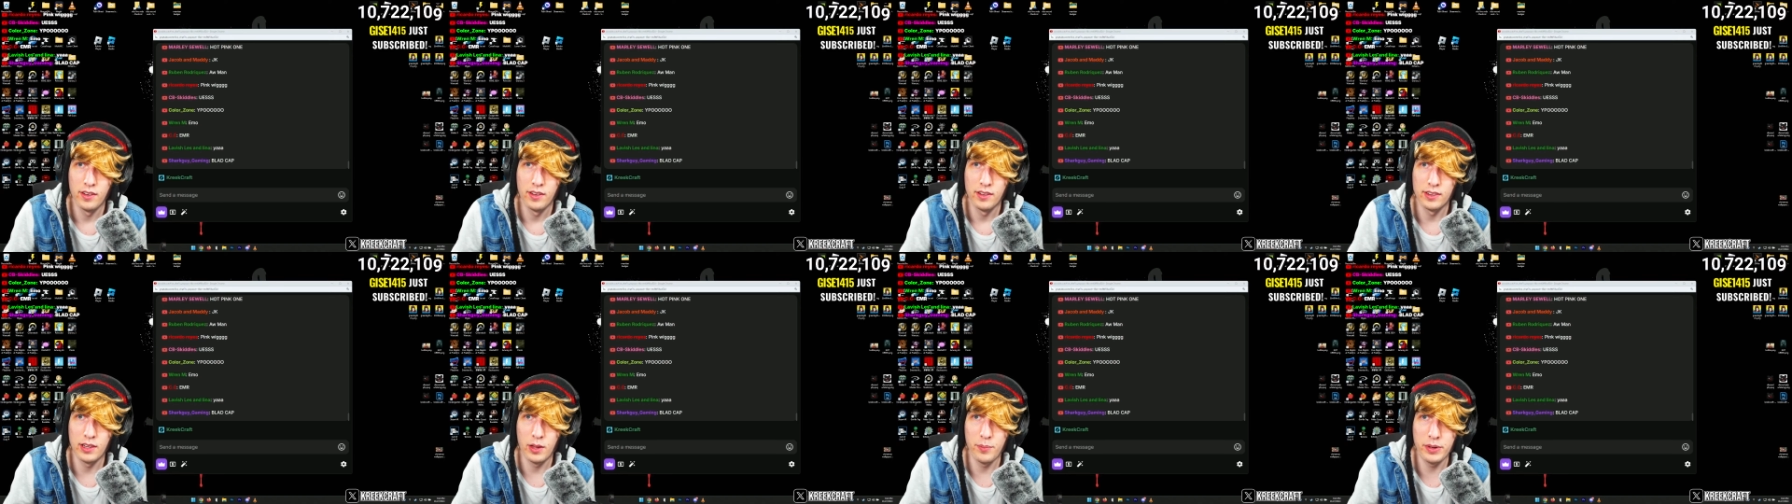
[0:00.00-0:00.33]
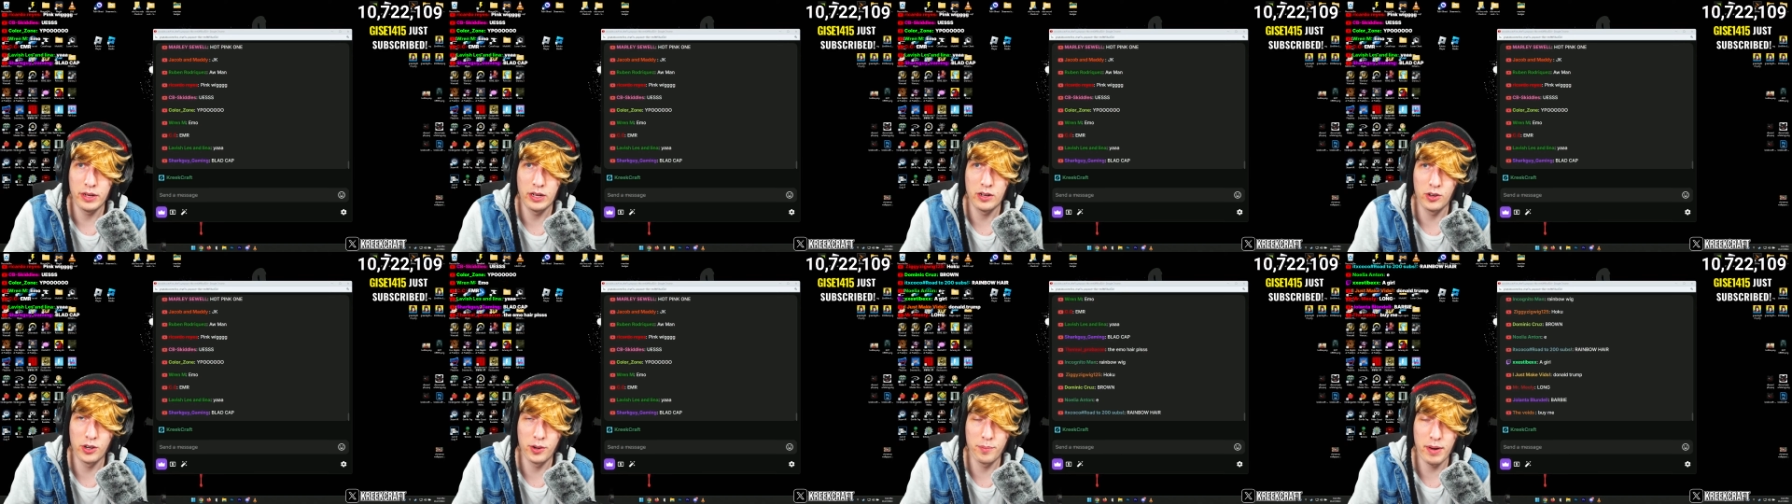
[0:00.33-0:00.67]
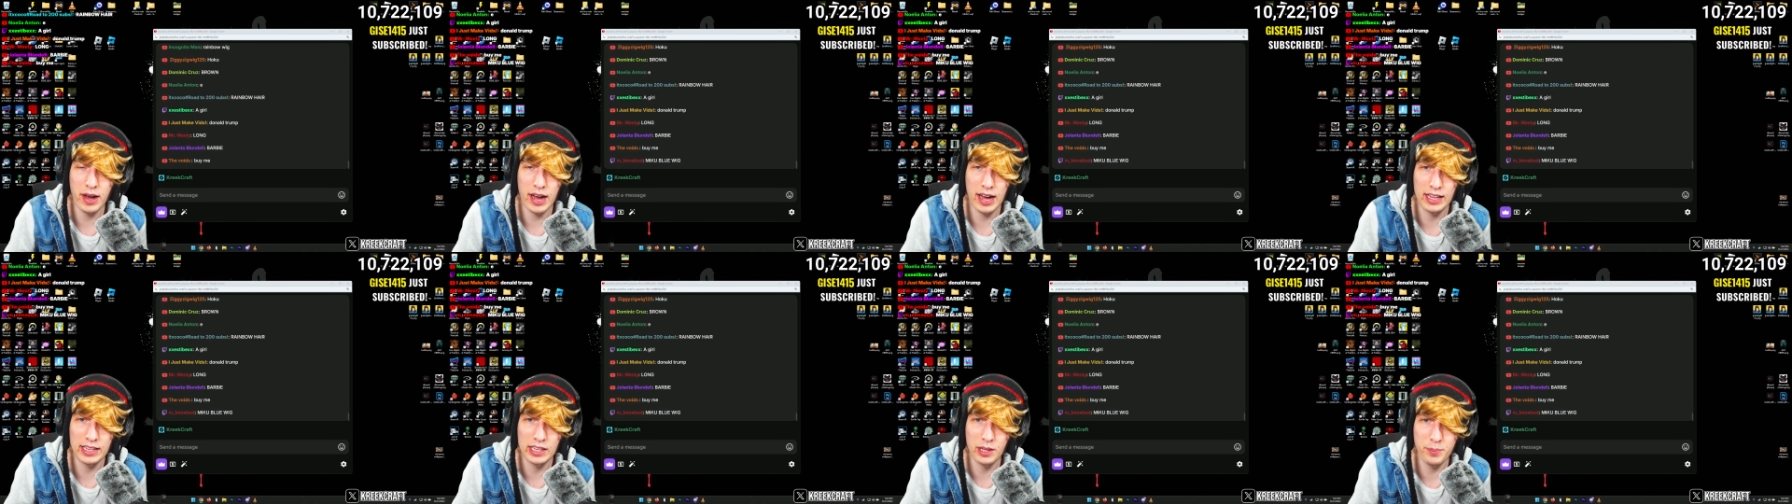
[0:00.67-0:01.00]
Let me go to
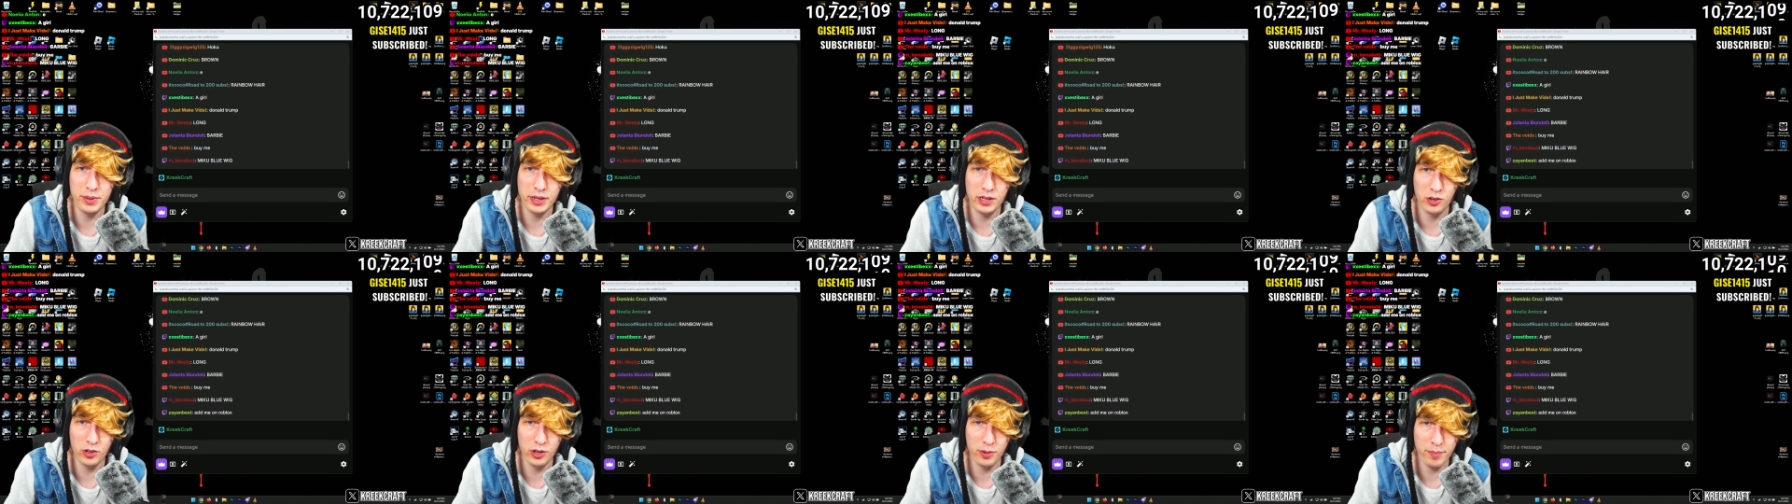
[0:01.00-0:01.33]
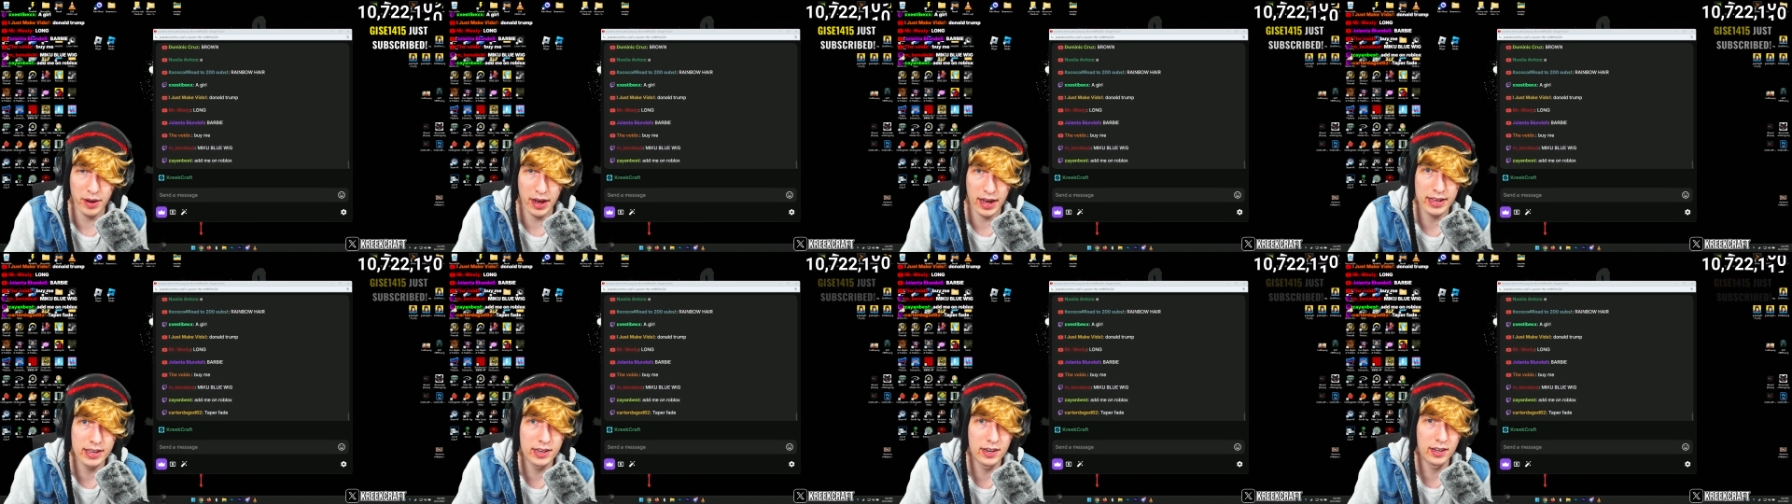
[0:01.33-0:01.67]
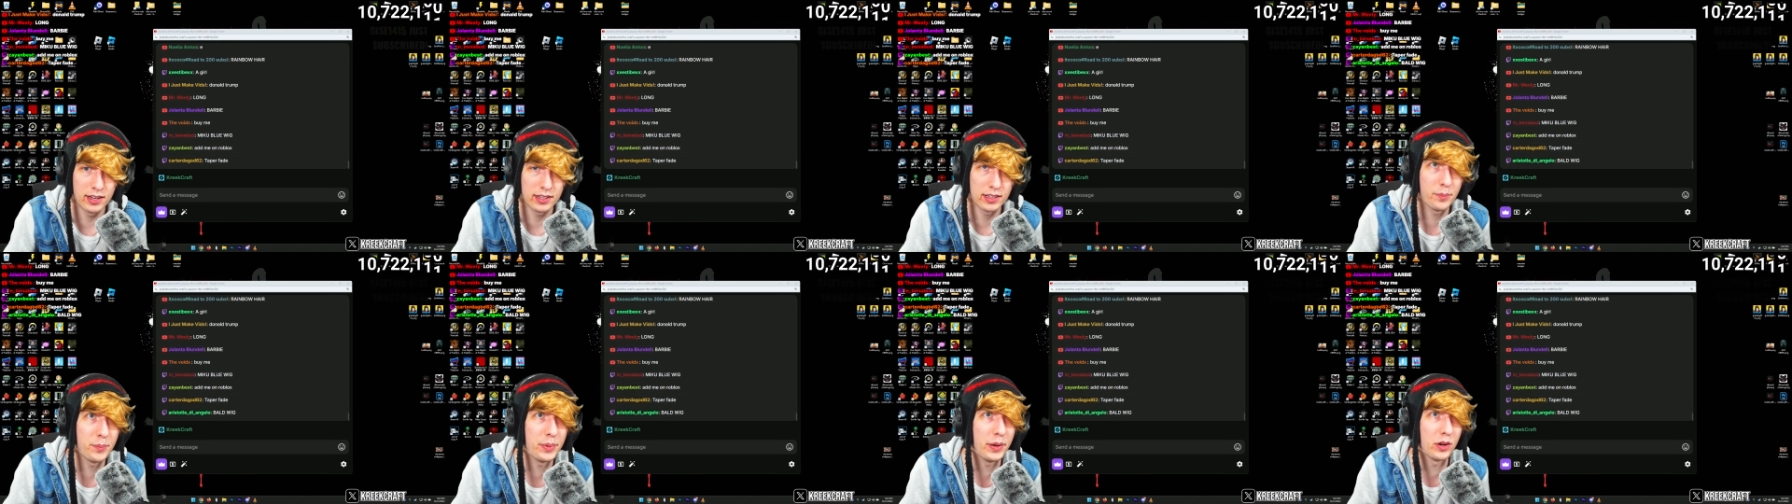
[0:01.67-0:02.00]
my let me go to my
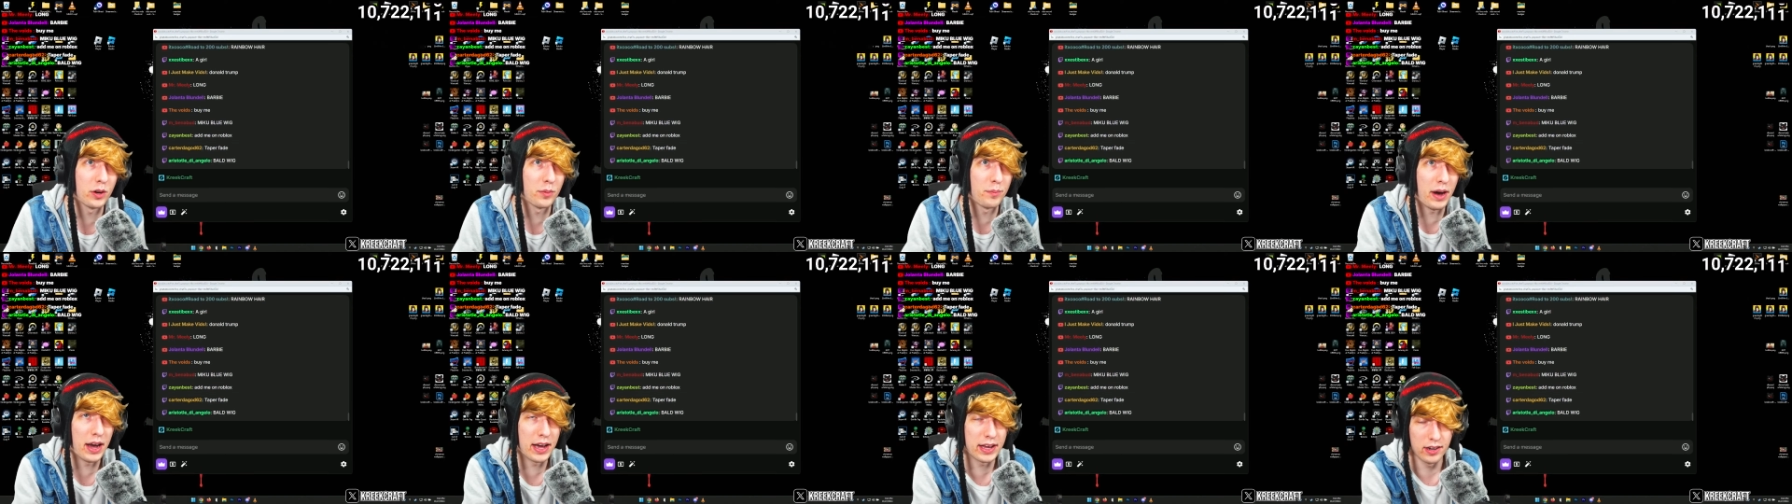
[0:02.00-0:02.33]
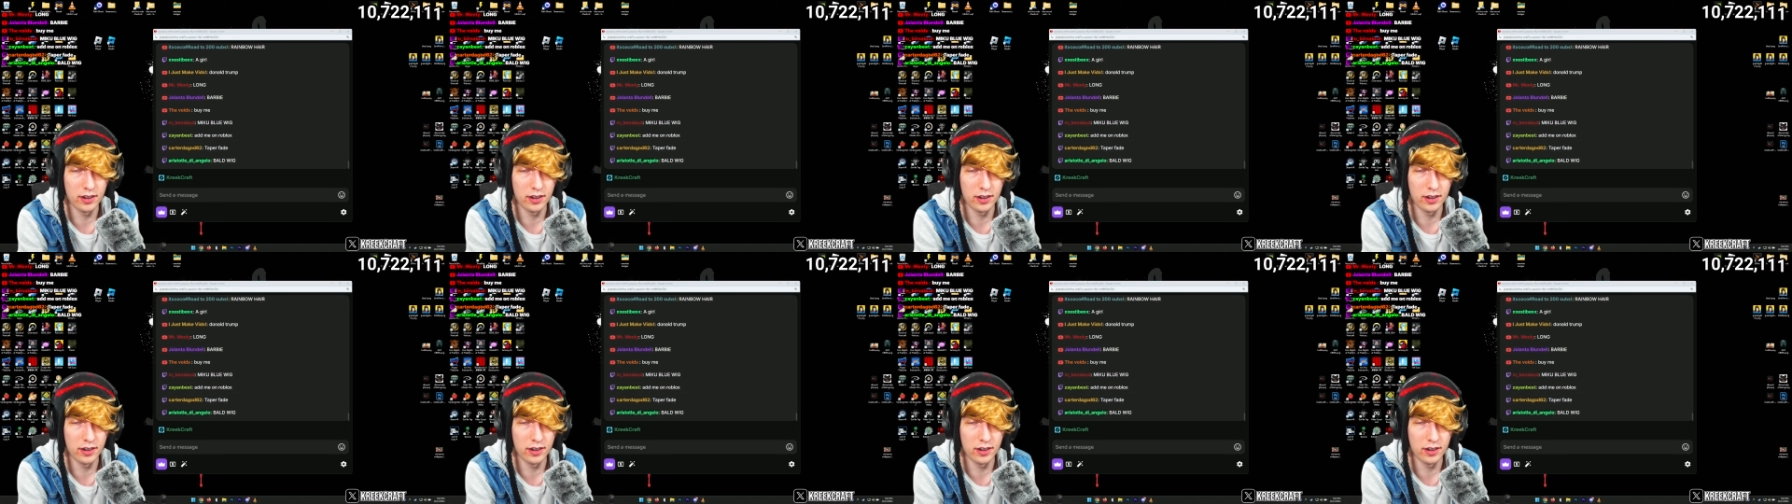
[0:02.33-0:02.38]
uh let me go to my